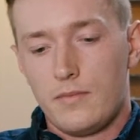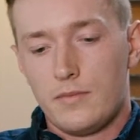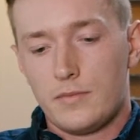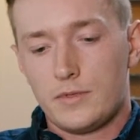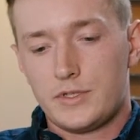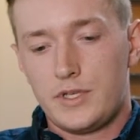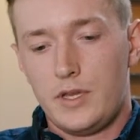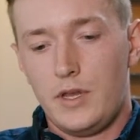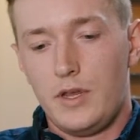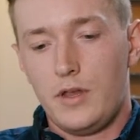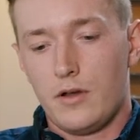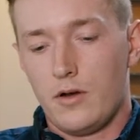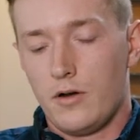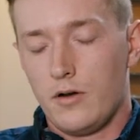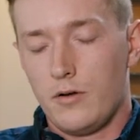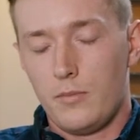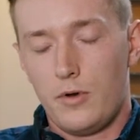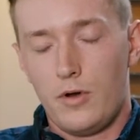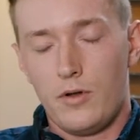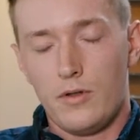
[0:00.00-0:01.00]
seeing
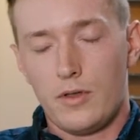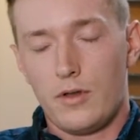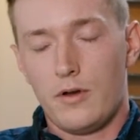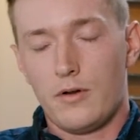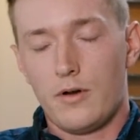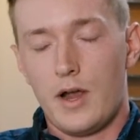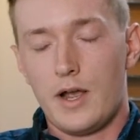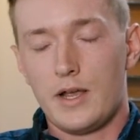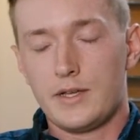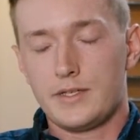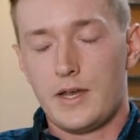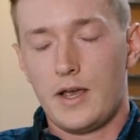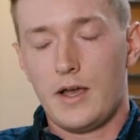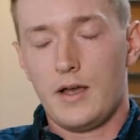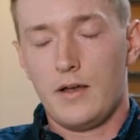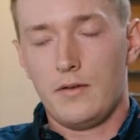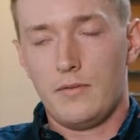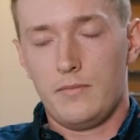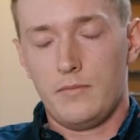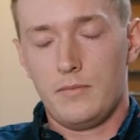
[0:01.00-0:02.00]
her bawling her eyes
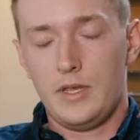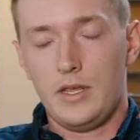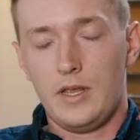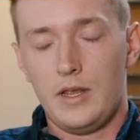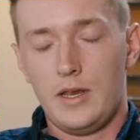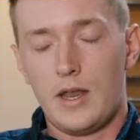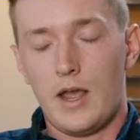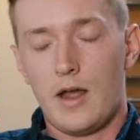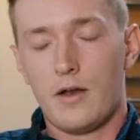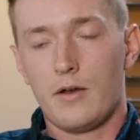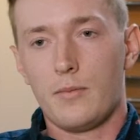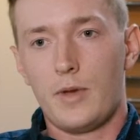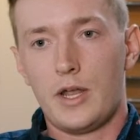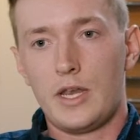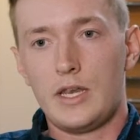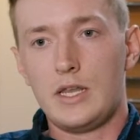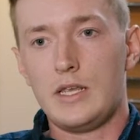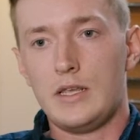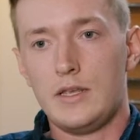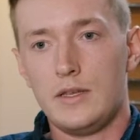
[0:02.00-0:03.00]
out and me down on my
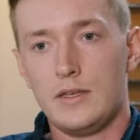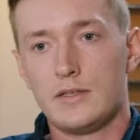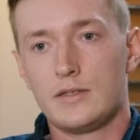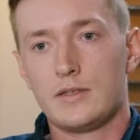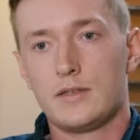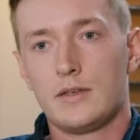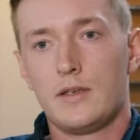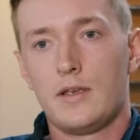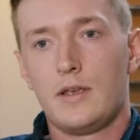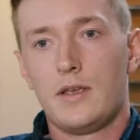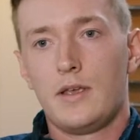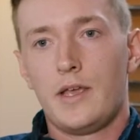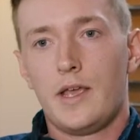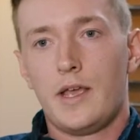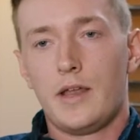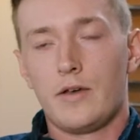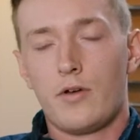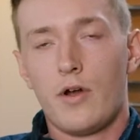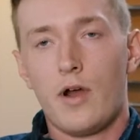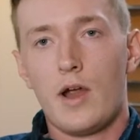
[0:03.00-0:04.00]
knees
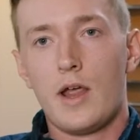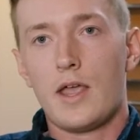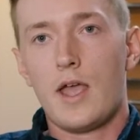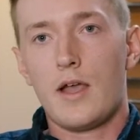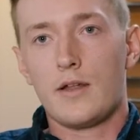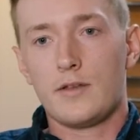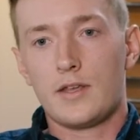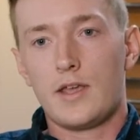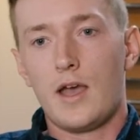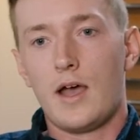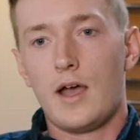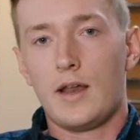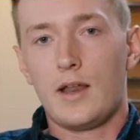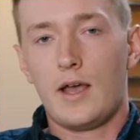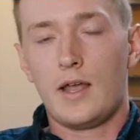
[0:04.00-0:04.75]
and crying out to God,